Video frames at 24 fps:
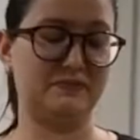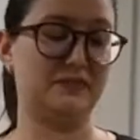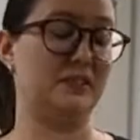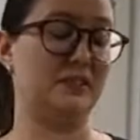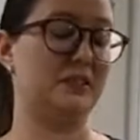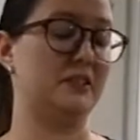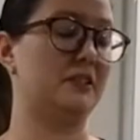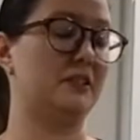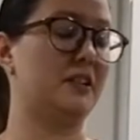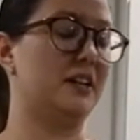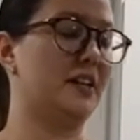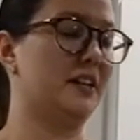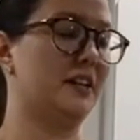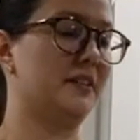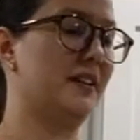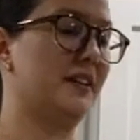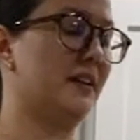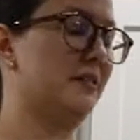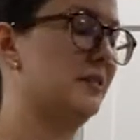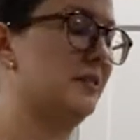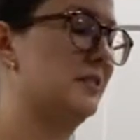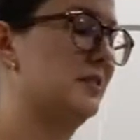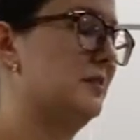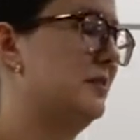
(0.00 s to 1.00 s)
Oh god,
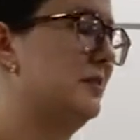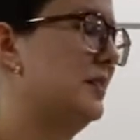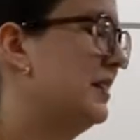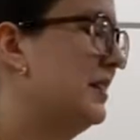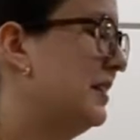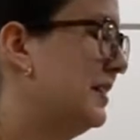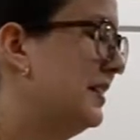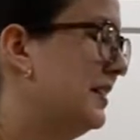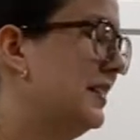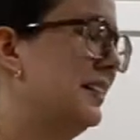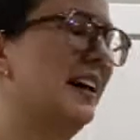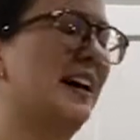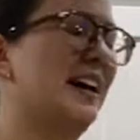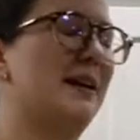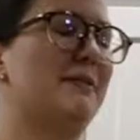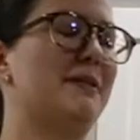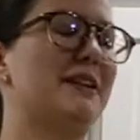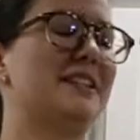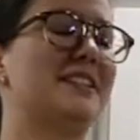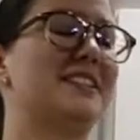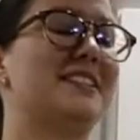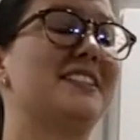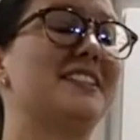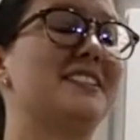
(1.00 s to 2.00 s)
I
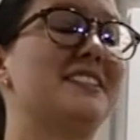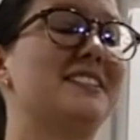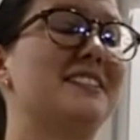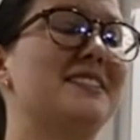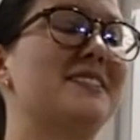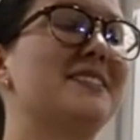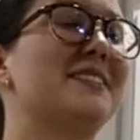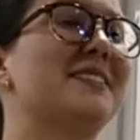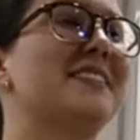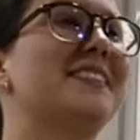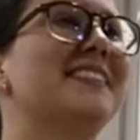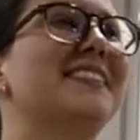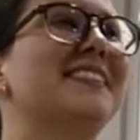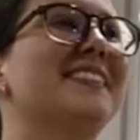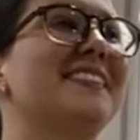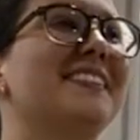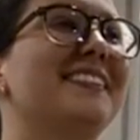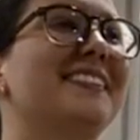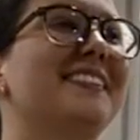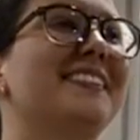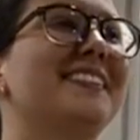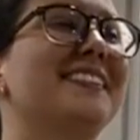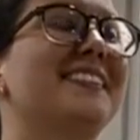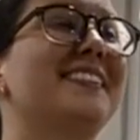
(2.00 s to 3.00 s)
might sneeze.
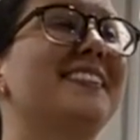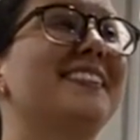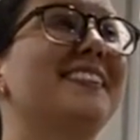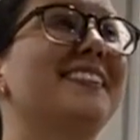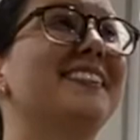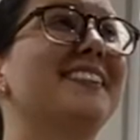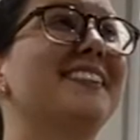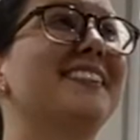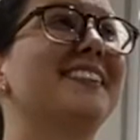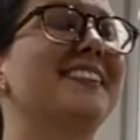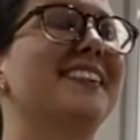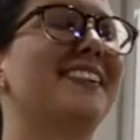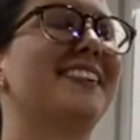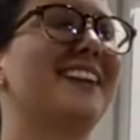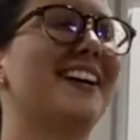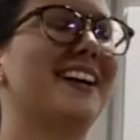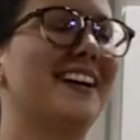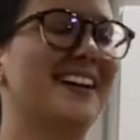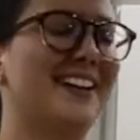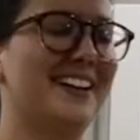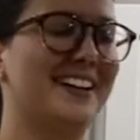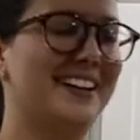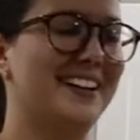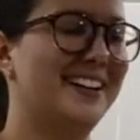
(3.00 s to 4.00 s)
Okay.
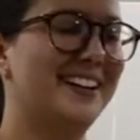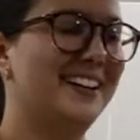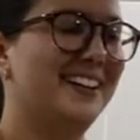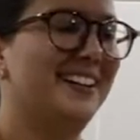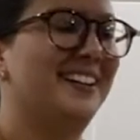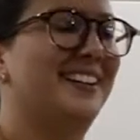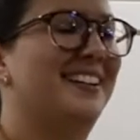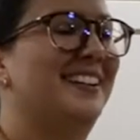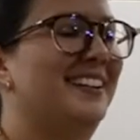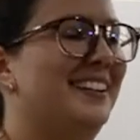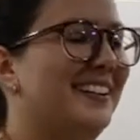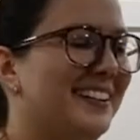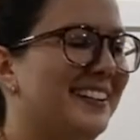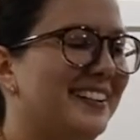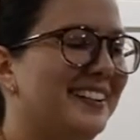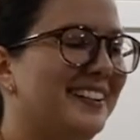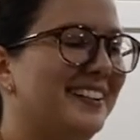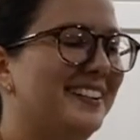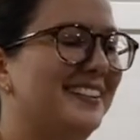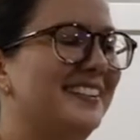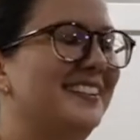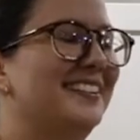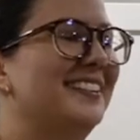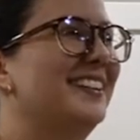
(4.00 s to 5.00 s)

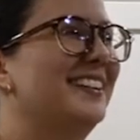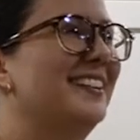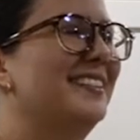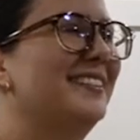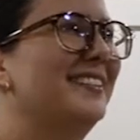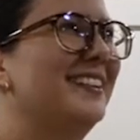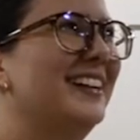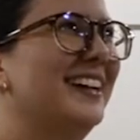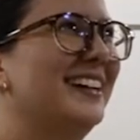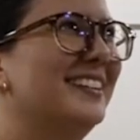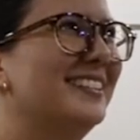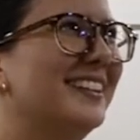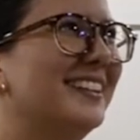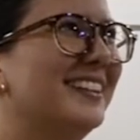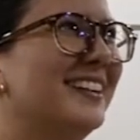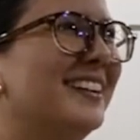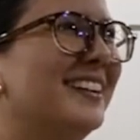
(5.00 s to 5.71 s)
No? Yes?